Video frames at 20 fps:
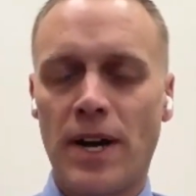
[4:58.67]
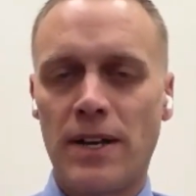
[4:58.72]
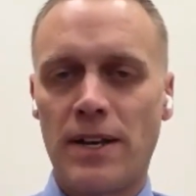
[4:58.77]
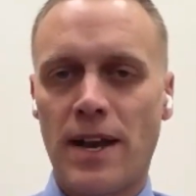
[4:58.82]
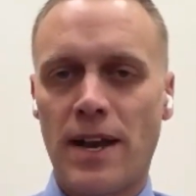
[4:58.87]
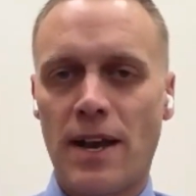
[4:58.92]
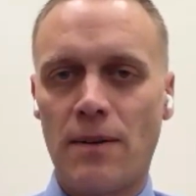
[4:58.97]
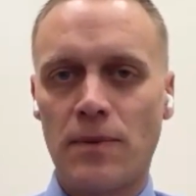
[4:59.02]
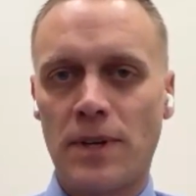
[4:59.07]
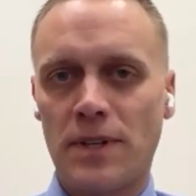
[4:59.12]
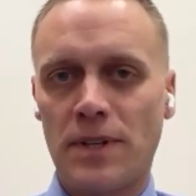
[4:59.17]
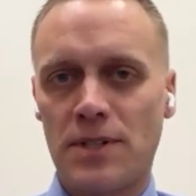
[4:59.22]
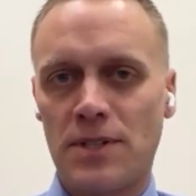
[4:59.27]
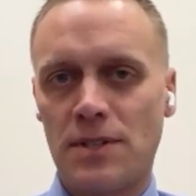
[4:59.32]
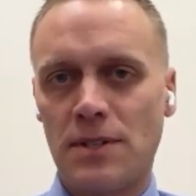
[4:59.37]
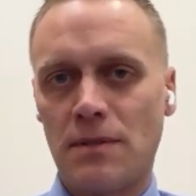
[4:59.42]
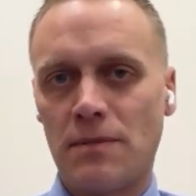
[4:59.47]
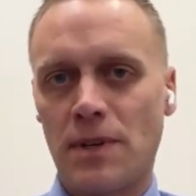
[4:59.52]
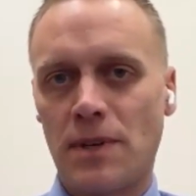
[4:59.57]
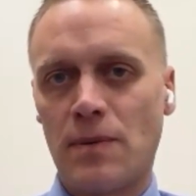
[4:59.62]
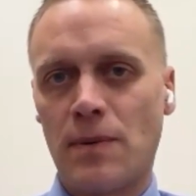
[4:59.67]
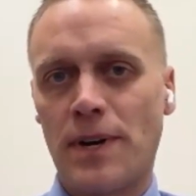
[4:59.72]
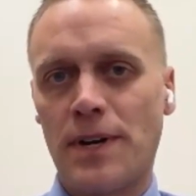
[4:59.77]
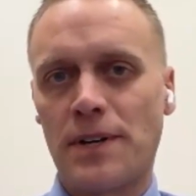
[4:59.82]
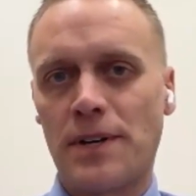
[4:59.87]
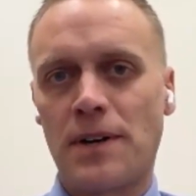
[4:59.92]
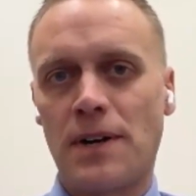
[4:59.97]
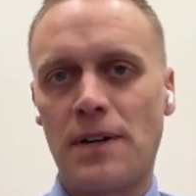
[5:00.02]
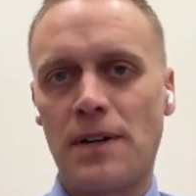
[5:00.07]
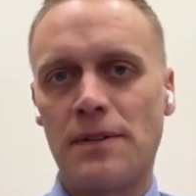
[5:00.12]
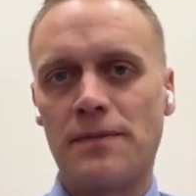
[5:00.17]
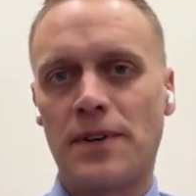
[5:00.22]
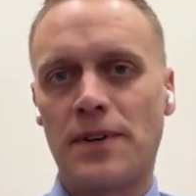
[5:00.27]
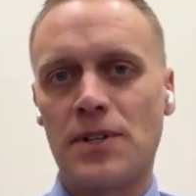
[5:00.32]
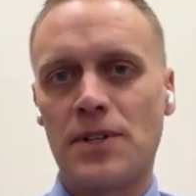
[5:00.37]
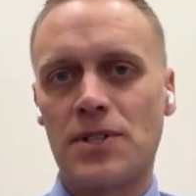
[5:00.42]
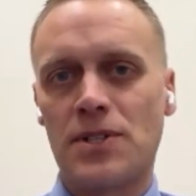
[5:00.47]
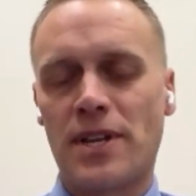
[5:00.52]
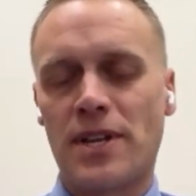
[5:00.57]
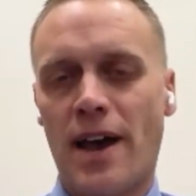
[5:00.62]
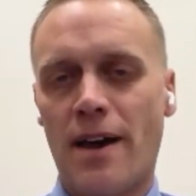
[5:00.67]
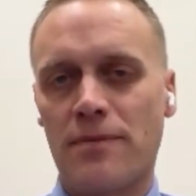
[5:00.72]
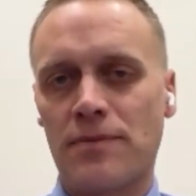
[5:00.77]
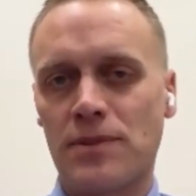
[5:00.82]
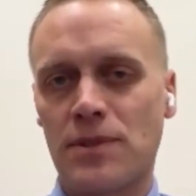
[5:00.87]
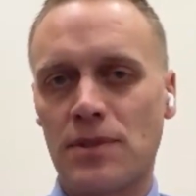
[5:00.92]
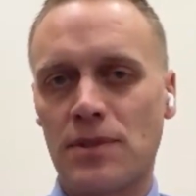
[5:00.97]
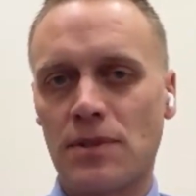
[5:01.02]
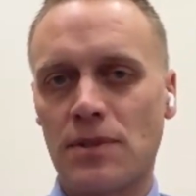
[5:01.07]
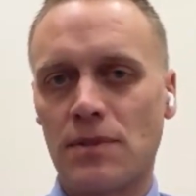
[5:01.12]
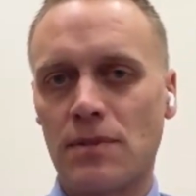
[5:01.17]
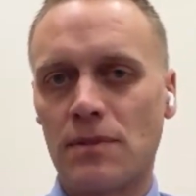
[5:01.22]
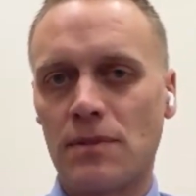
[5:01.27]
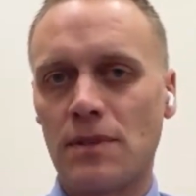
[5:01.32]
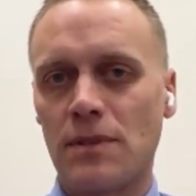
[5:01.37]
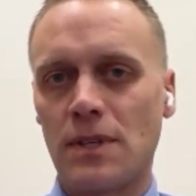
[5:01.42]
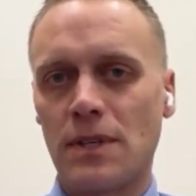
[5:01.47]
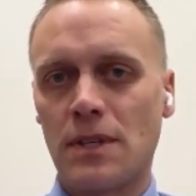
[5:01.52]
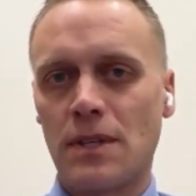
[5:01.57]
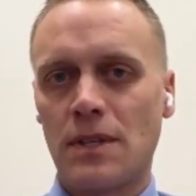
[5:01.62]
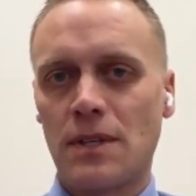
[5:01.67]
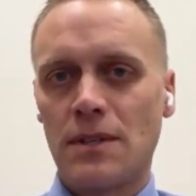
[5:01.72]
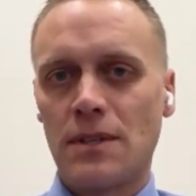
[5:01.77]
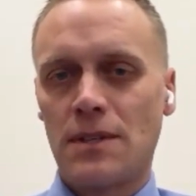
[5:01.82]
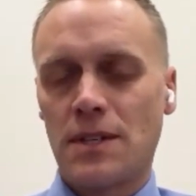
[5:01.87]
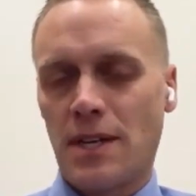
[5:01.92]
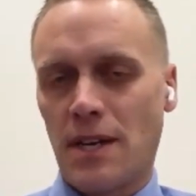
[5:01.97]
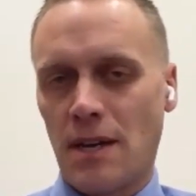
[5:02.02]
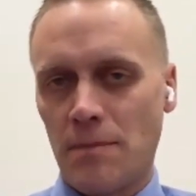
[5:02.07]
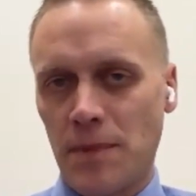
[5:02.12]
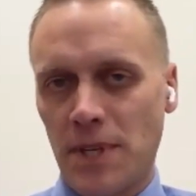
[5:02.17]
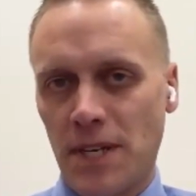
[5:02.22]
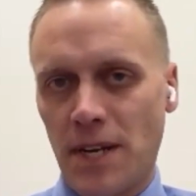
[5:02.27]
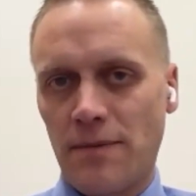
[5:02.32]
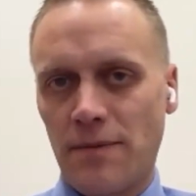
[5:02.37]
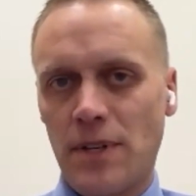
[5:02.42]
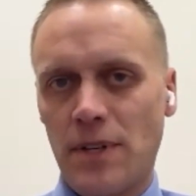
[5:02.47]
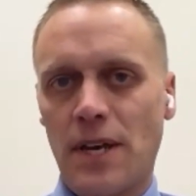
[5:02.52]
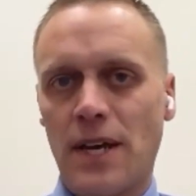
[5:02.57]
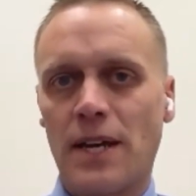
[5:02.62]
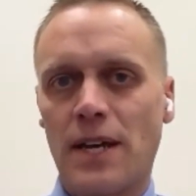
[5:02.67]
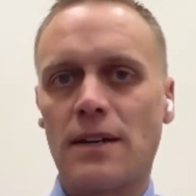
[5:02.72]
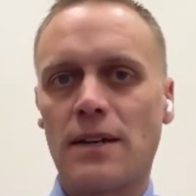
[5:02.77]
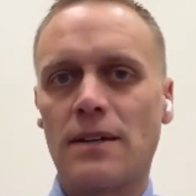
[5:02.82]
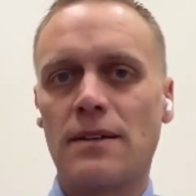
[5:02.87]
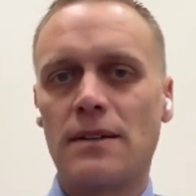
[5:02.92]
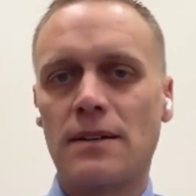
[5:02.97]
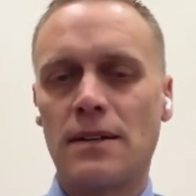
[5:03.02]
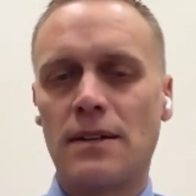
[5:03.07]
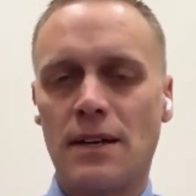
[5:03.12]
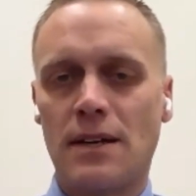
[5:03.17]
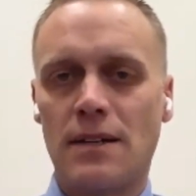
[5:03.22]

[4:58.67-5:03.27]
right now, we still require all of our staff to come in every day.